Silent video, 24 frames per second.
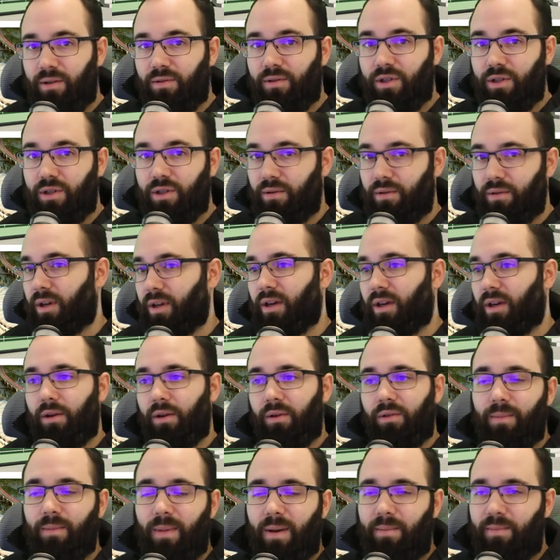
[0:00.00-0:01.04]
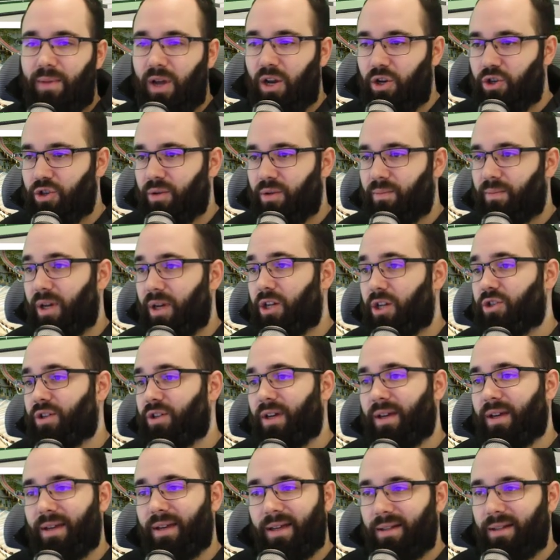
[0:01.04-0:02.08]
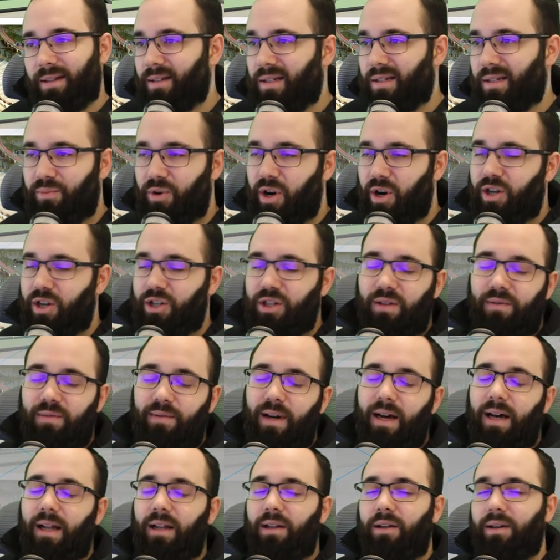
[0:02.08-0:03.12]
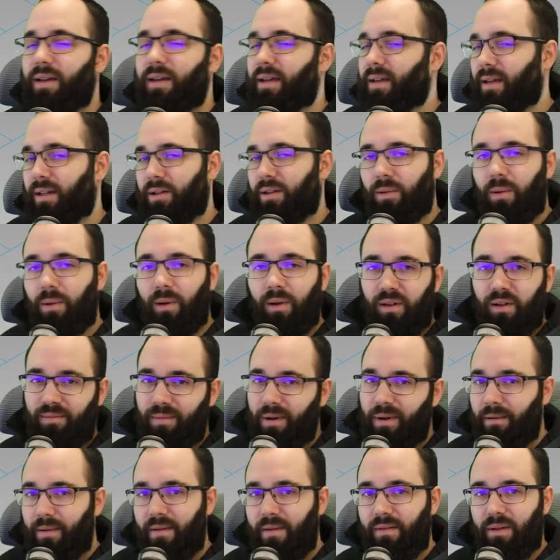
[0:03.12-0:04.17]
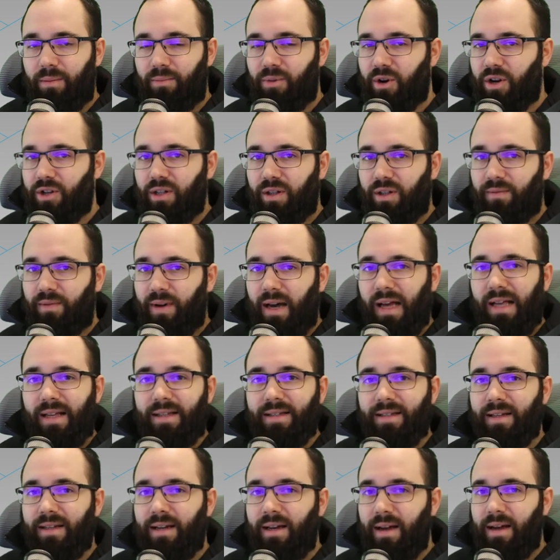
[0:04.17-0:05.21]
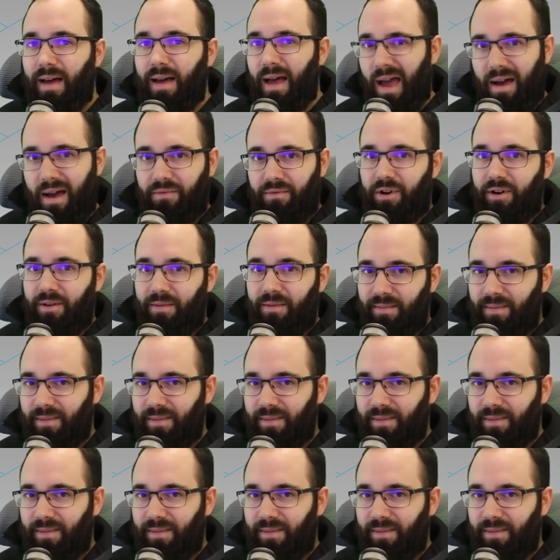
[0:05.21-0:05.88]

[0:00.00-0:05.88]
so you can go to my Patreon page, you can get this project file, you can get all of my Revit project files ever.